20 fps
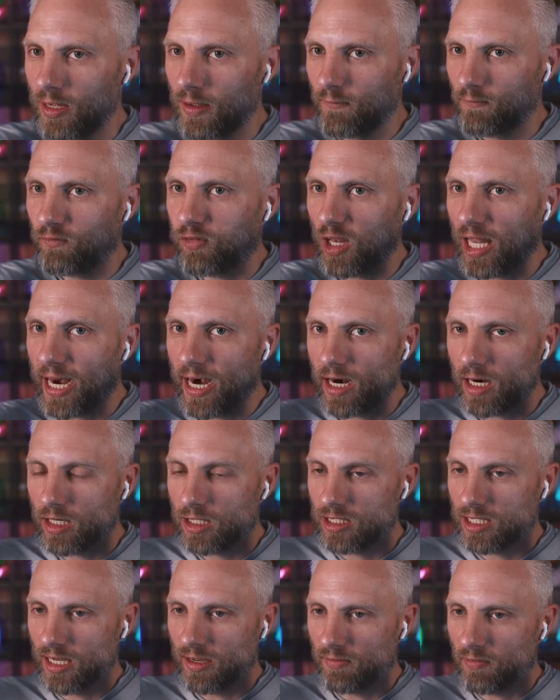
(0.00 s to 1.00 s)

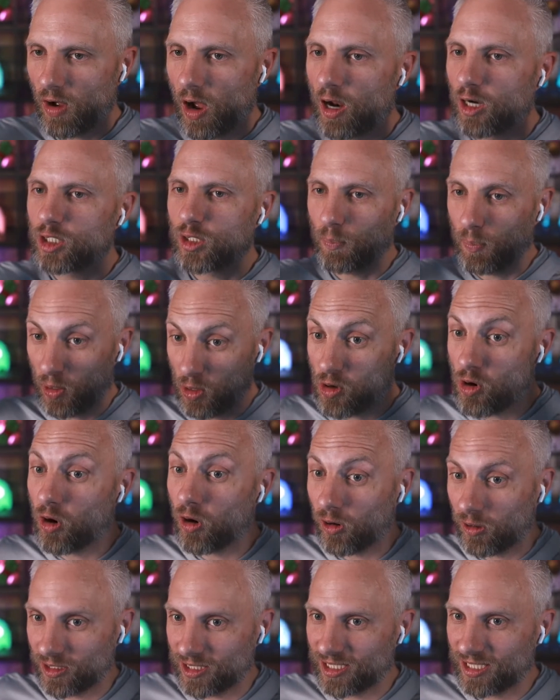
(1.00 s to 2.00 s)
flares of
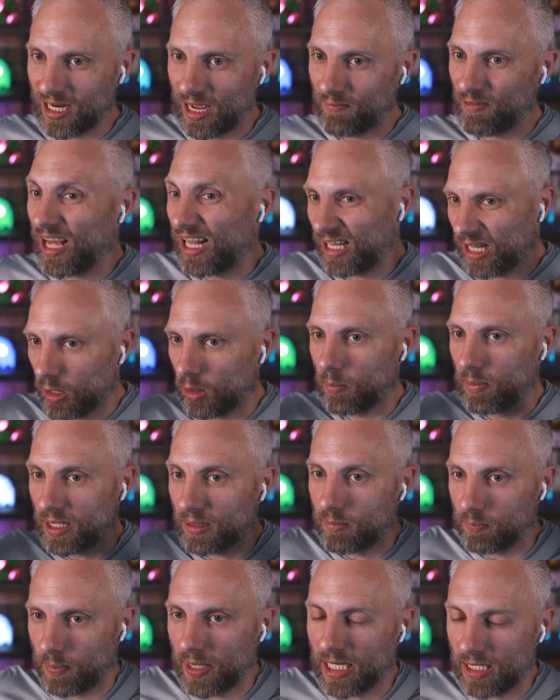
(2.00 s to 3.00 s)
entrepreneurial stuff, not little, but
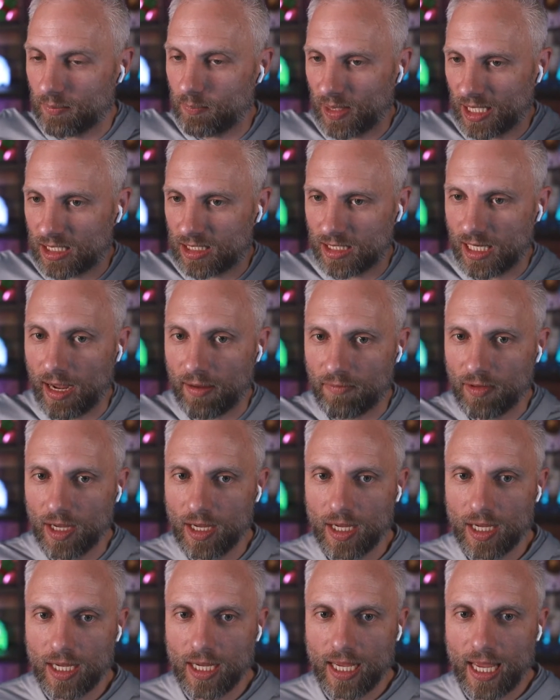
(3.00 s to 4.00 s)
big stuff.
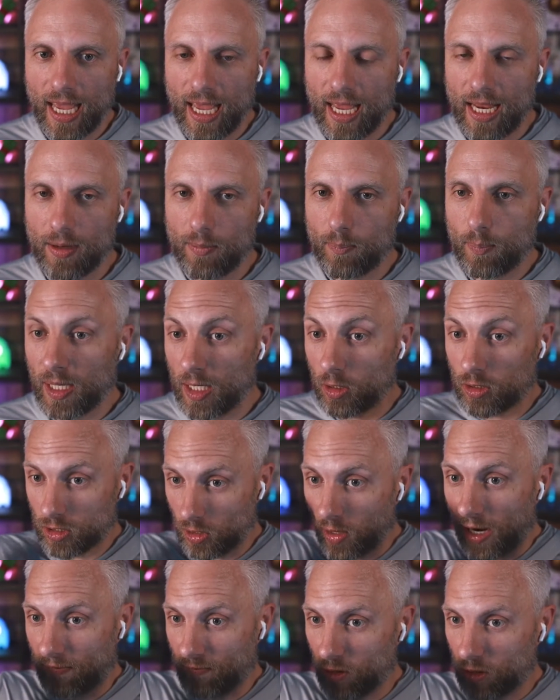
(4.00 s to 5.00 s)
But you
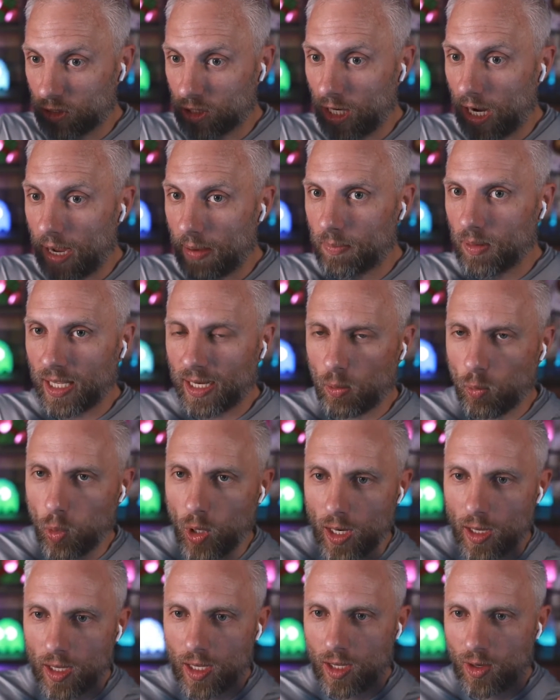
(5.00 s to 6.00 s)
still have your job. Like,
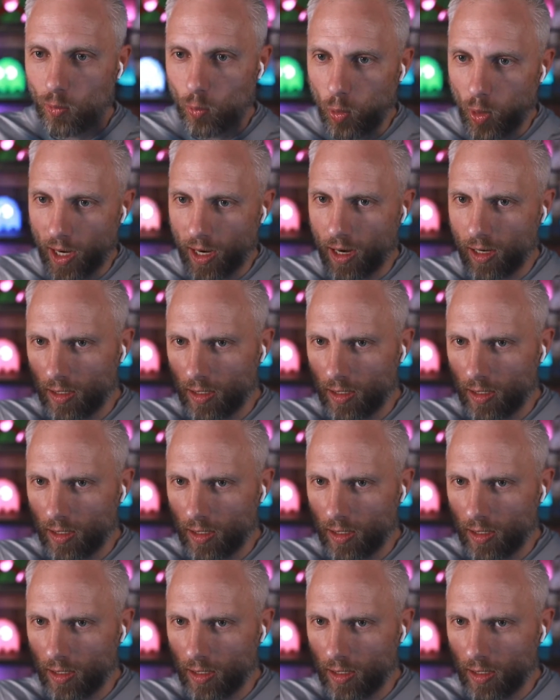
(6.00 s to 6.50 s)
where do